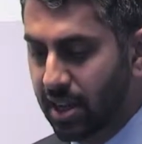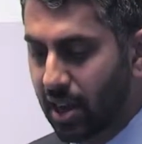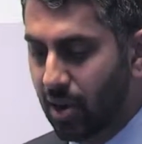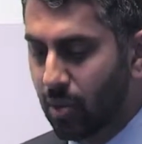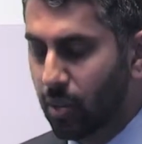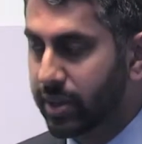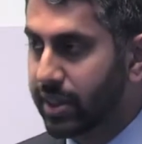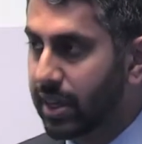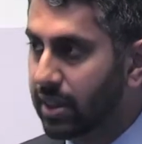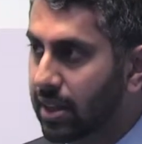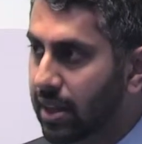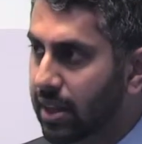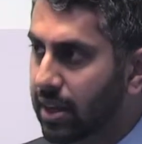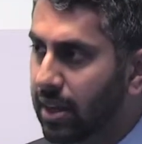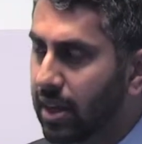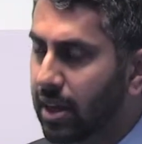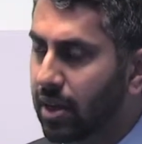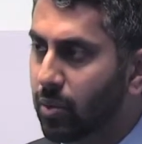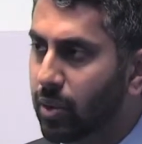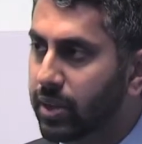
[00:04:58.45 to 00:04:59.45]
where
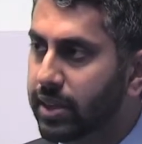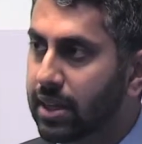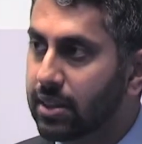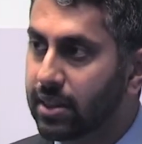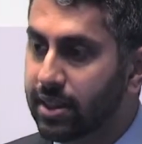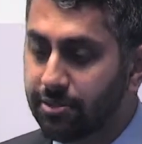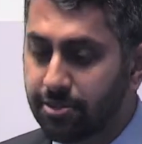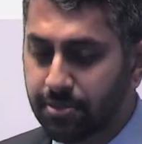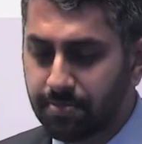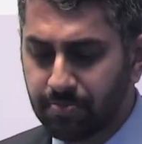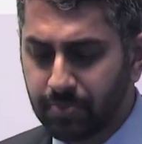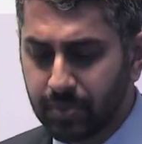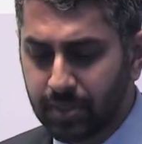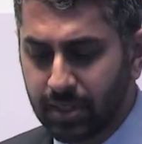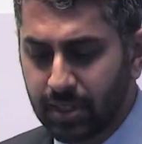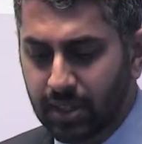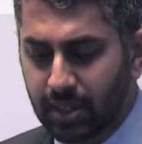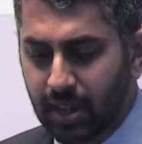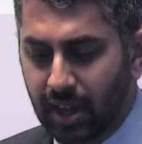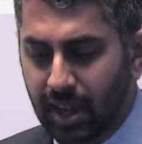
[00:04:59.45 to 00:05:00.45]
they live.
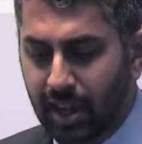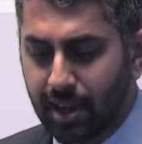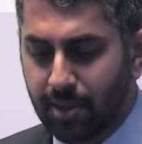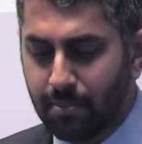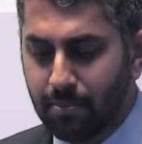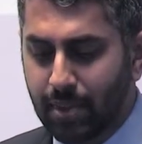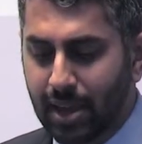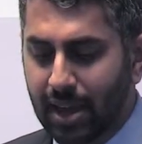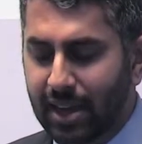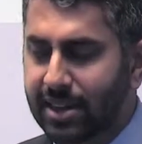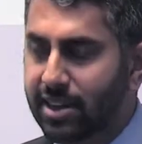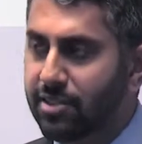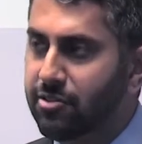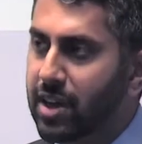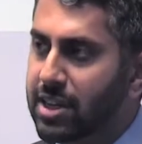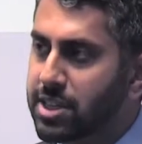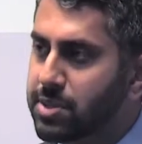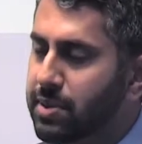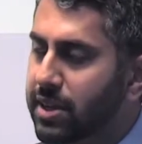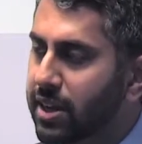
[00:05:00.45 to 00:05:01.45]
An
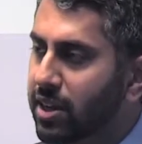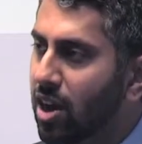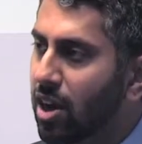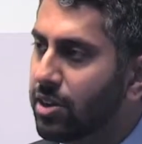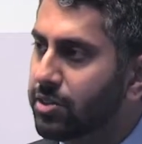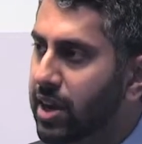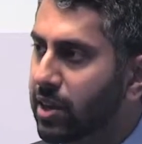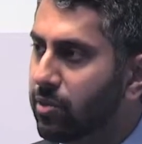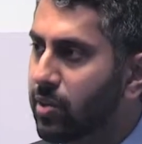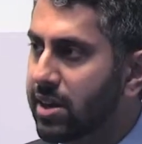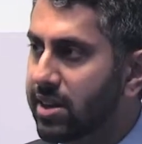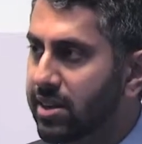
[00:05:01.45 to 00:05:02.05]
investment and contract